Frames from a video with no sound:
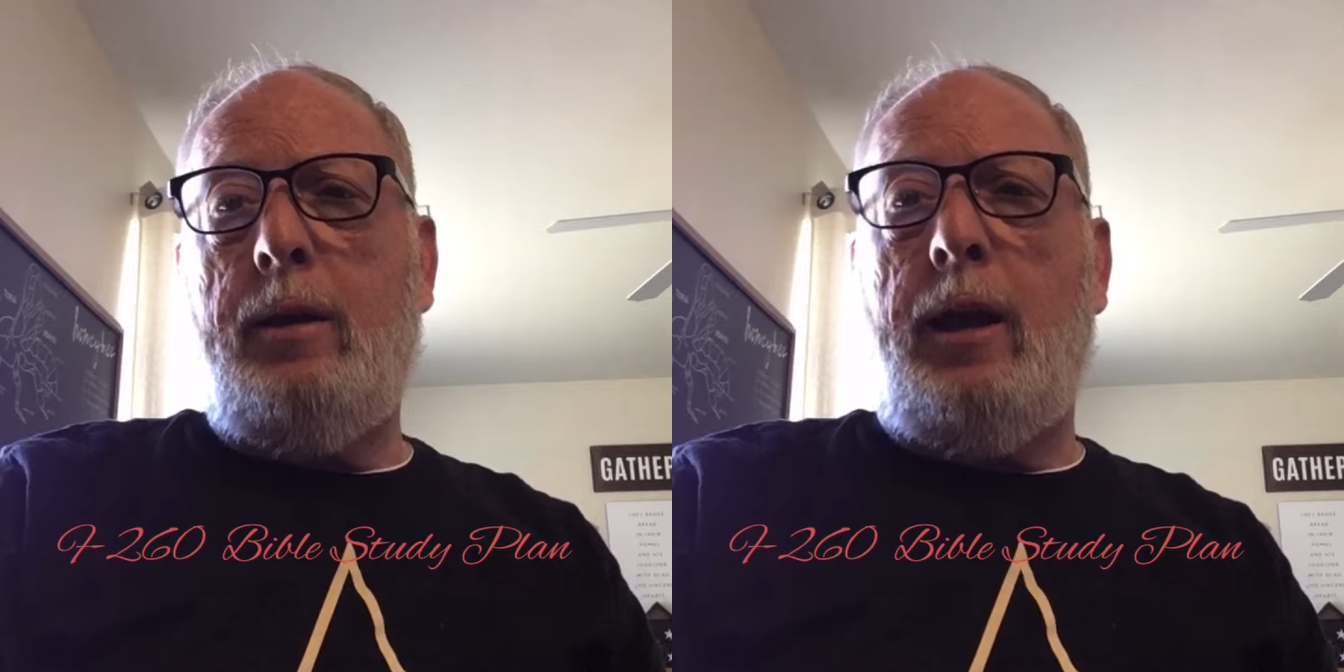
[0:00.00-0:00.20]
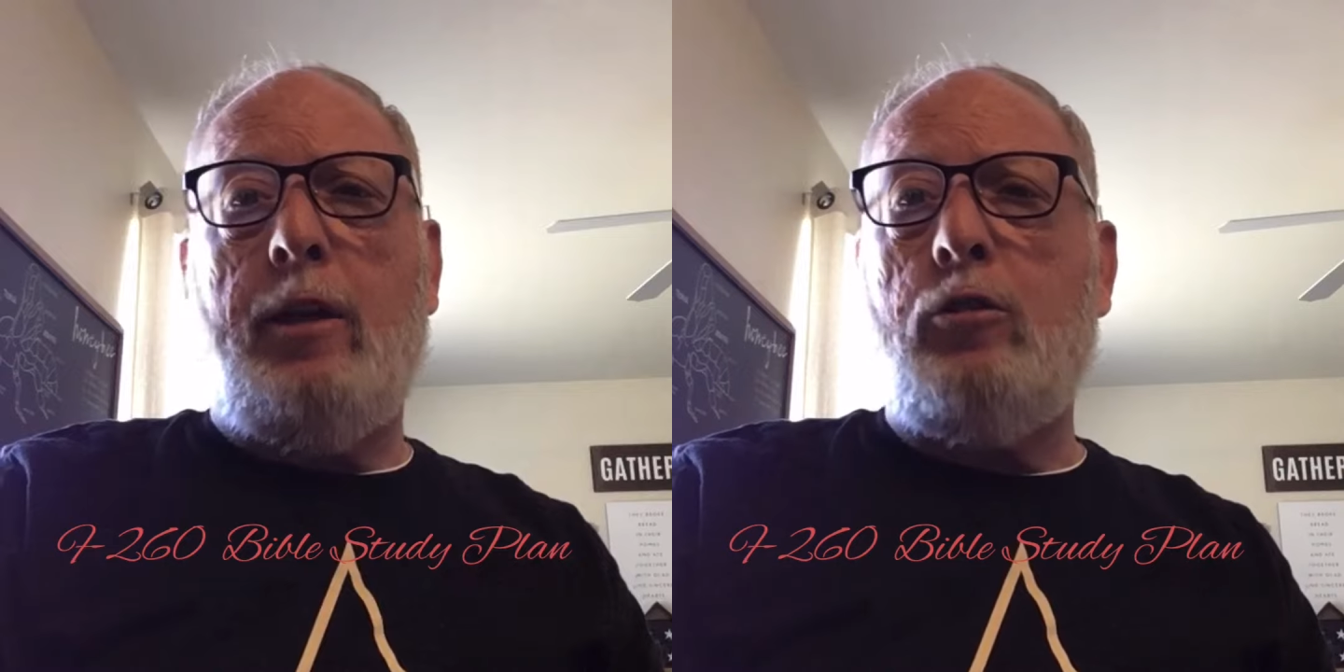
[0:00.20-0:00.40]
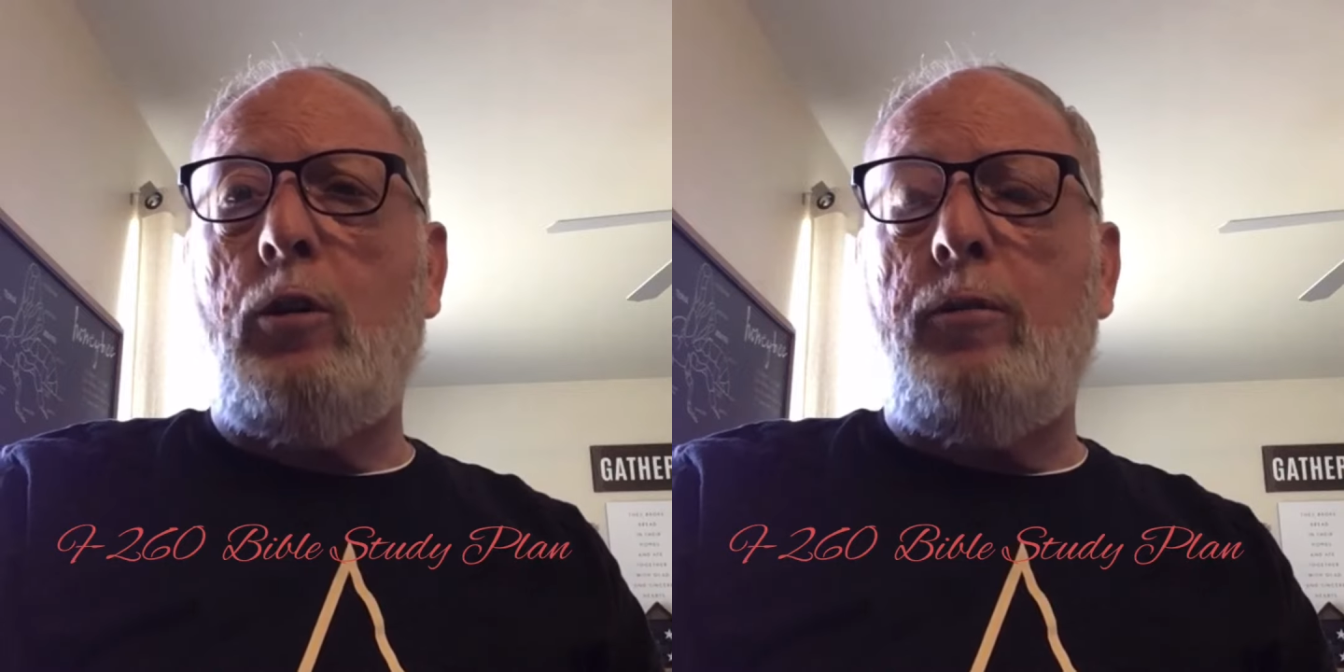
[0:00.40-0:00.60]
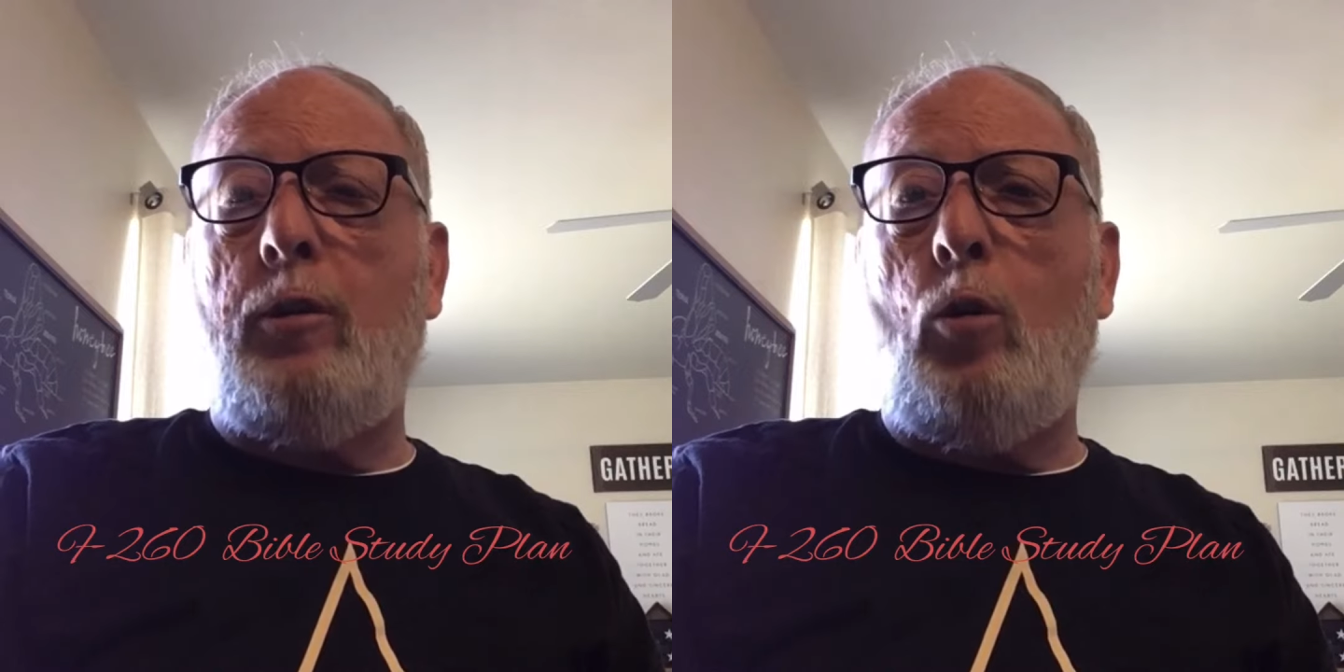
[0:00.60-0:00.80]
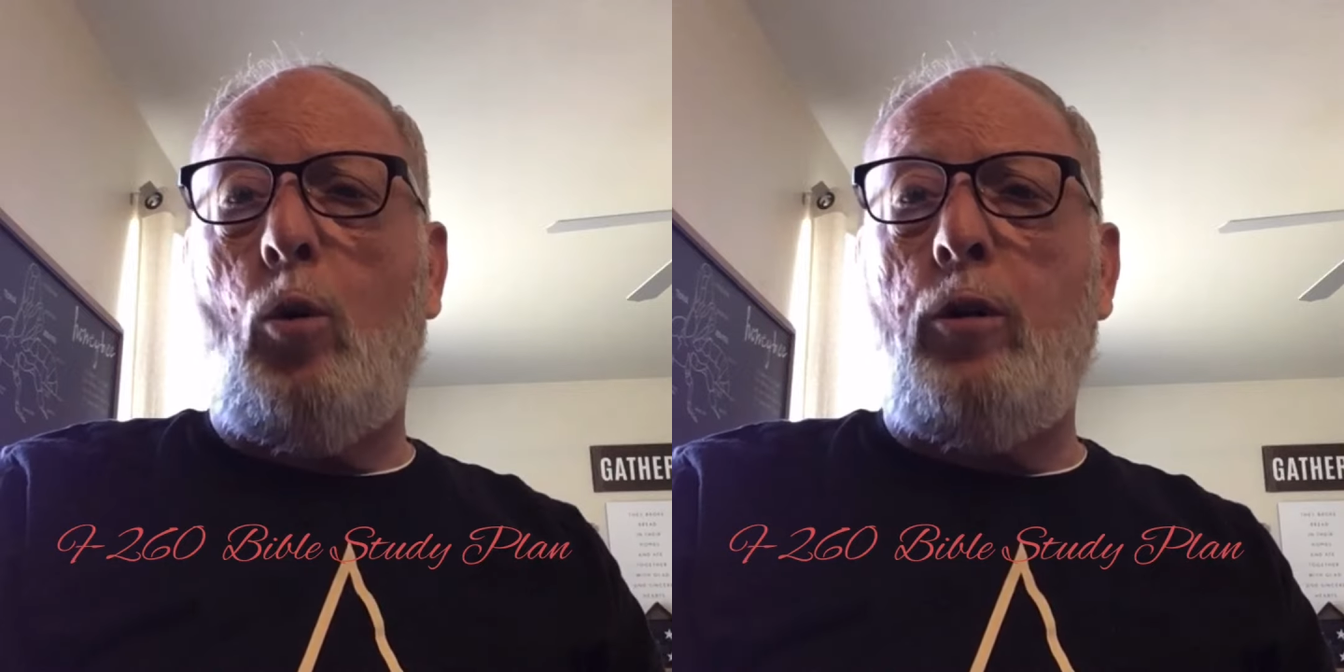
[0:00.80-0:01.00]
angel of
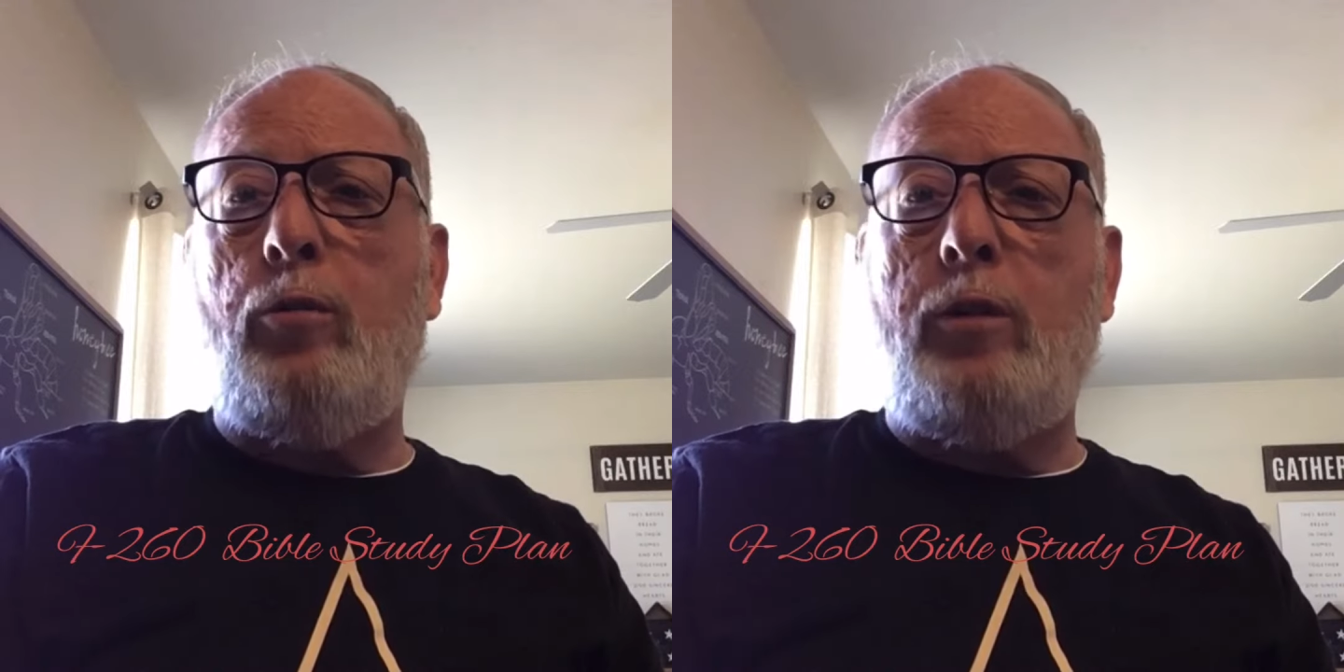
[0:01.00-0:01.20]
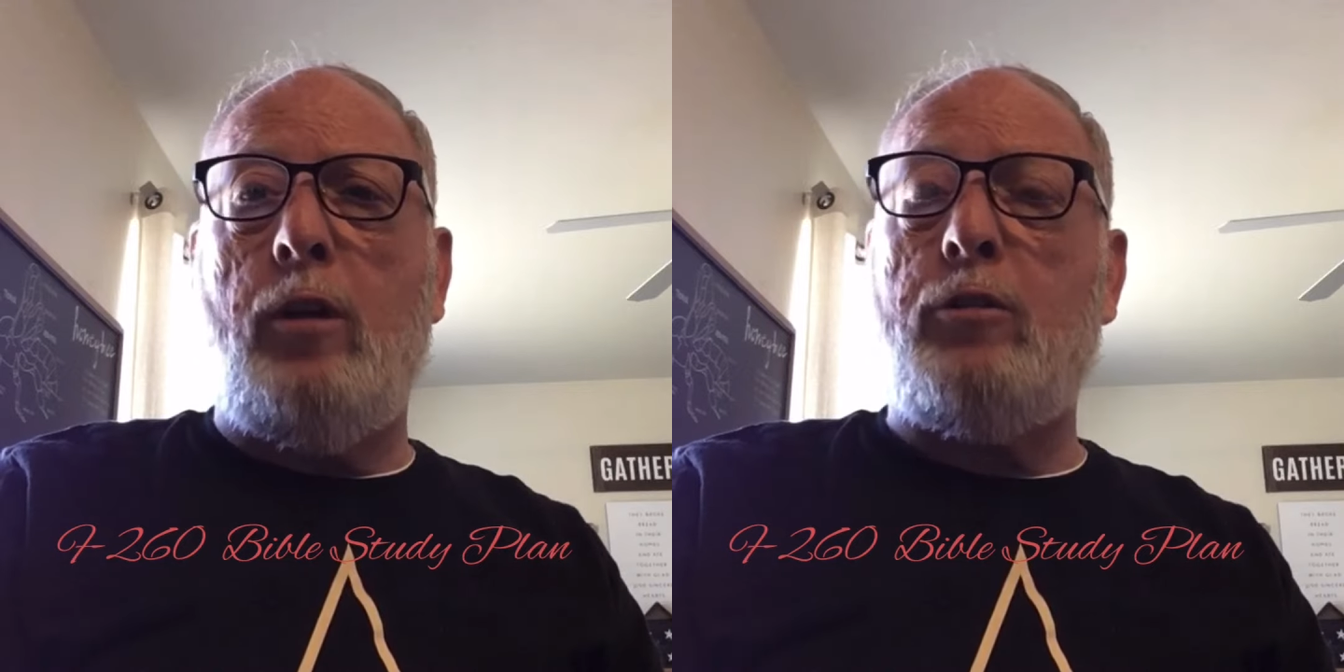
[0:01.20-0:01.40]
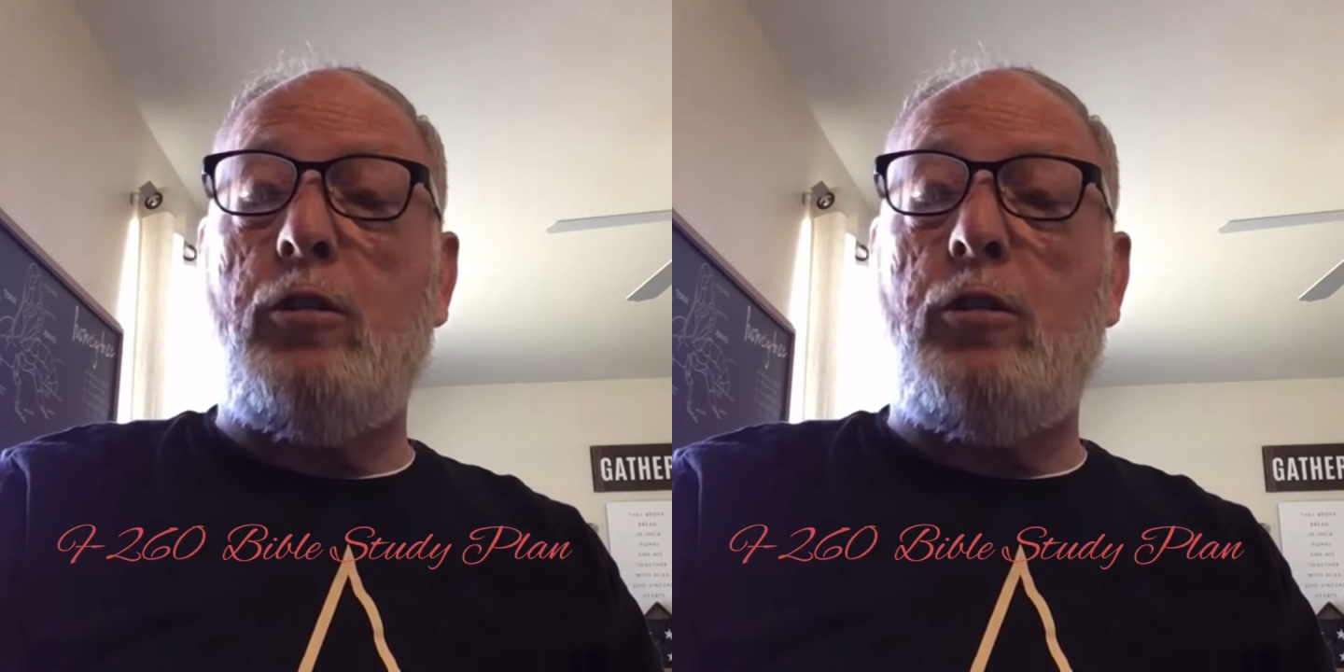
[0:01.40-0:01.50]
the Lord who tells